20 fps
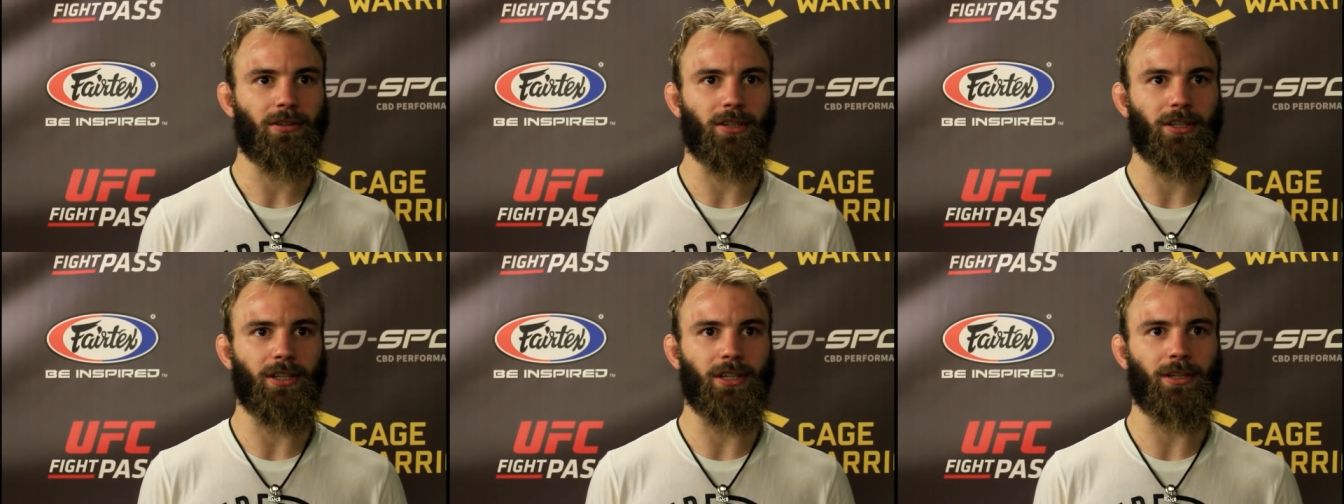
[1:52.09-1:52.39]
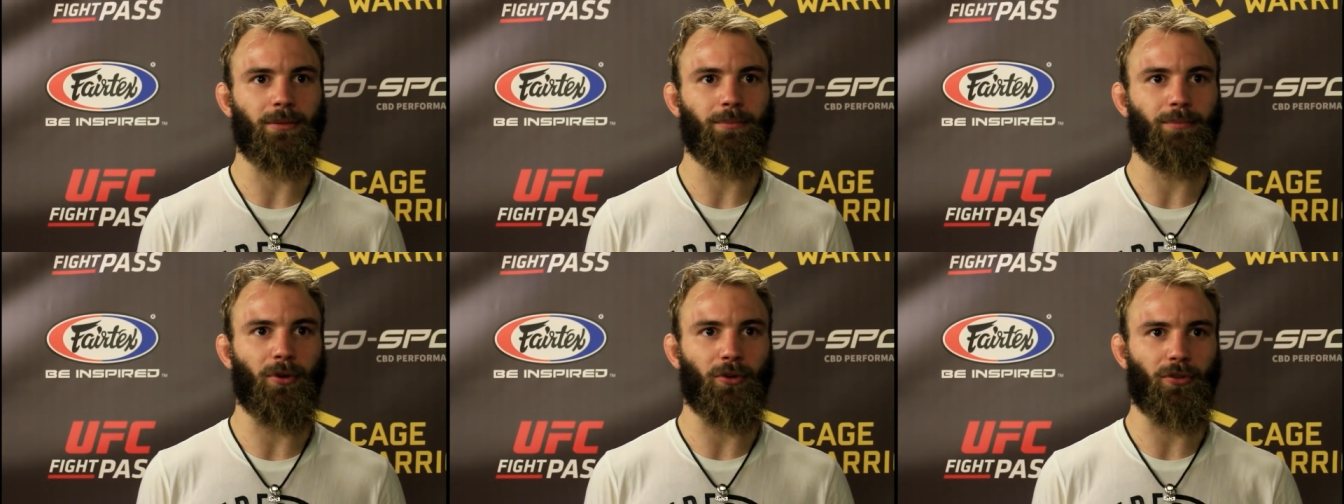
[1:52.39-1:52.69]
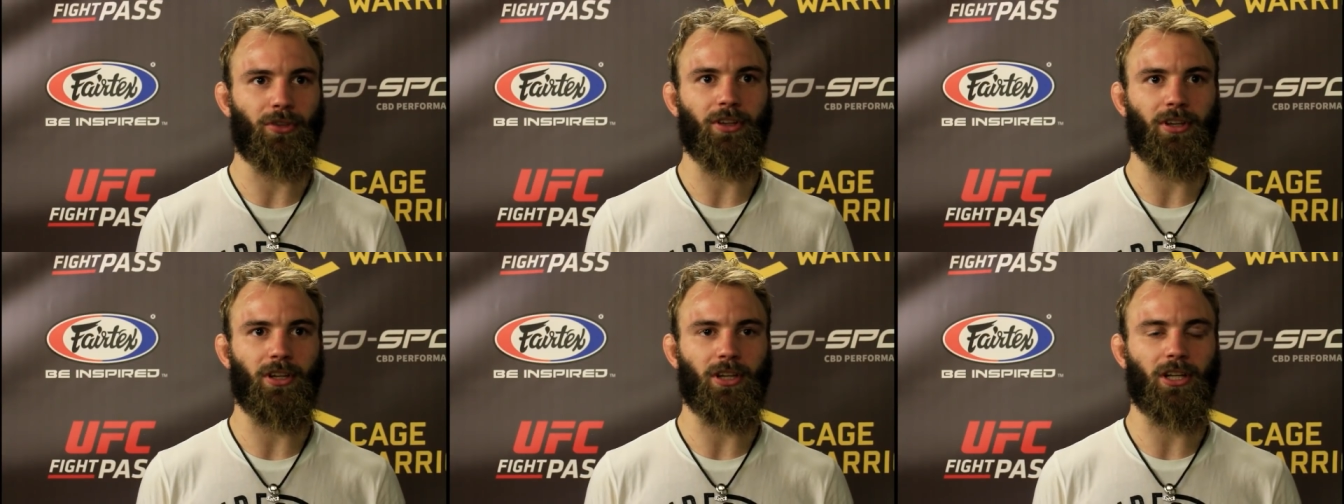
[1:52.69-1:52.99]
uh,
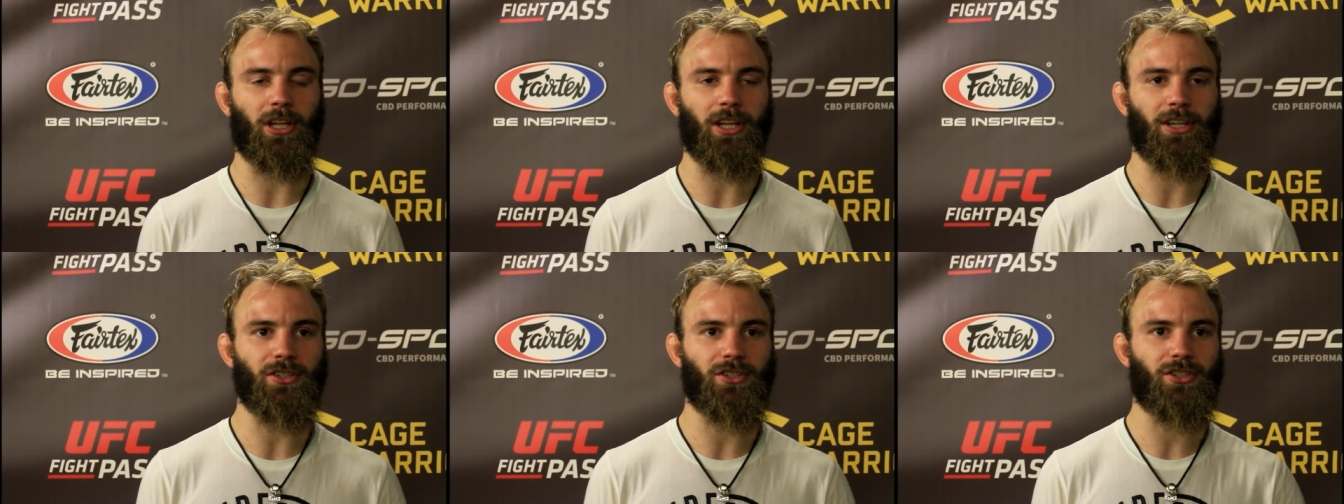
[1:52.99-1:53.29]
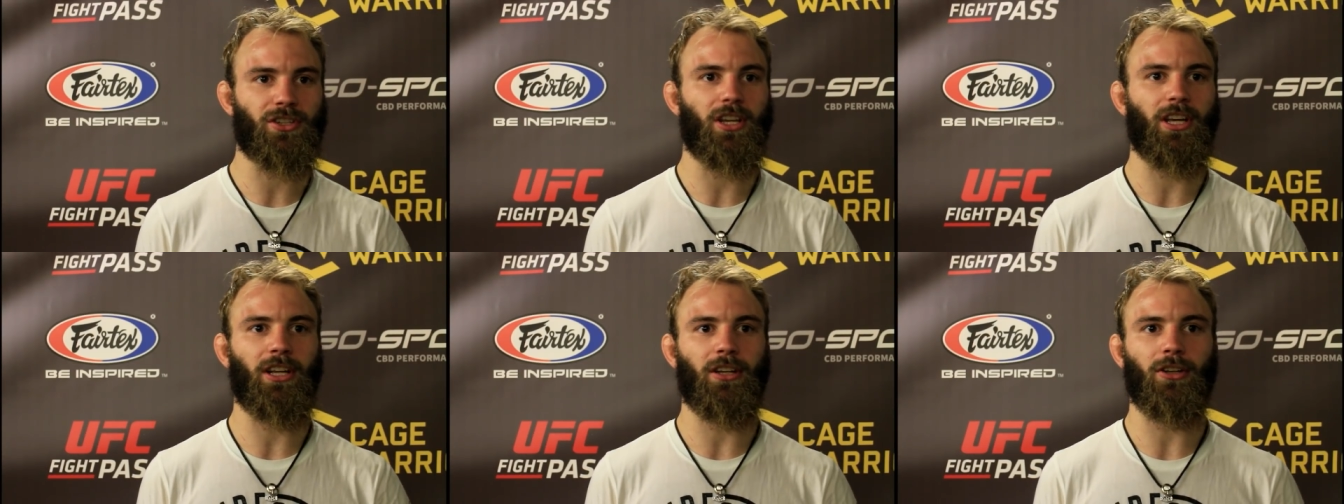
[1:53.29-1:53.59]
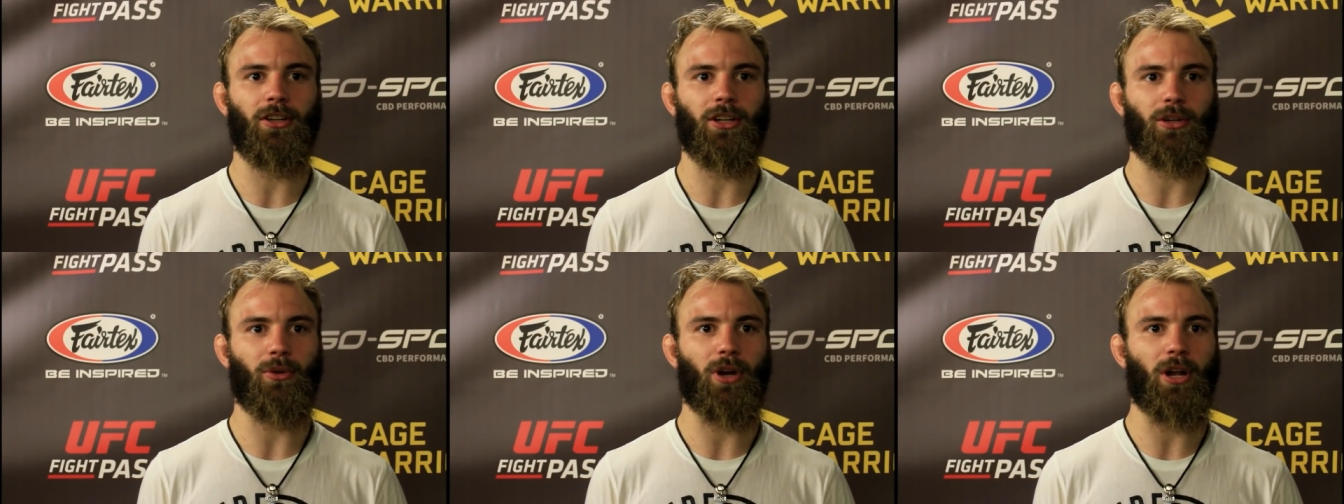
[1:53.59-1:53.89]
both in the clinch and
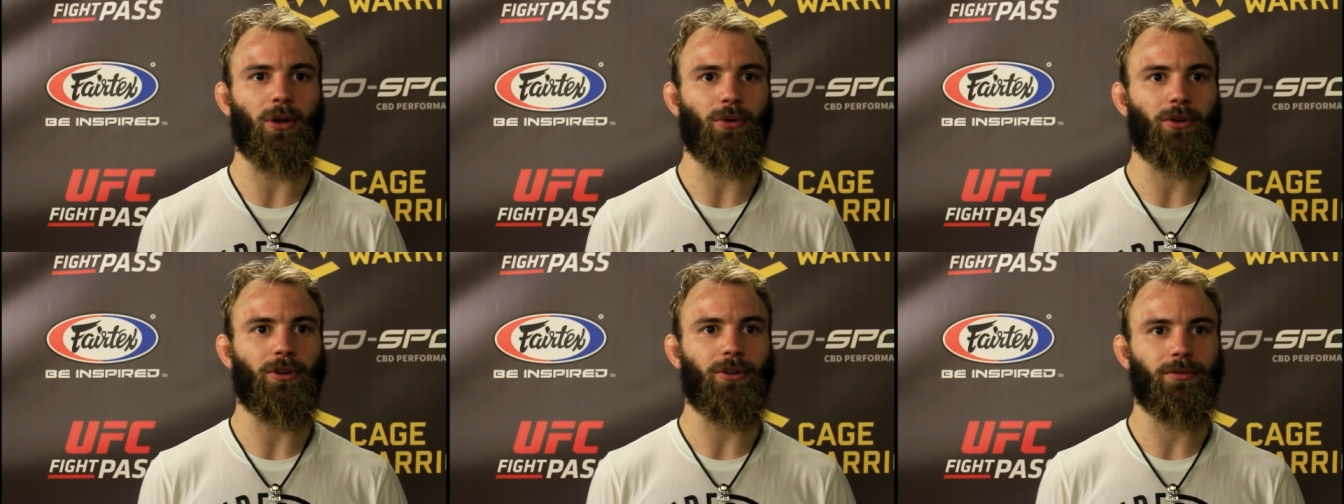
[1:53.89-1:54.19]
on the ground.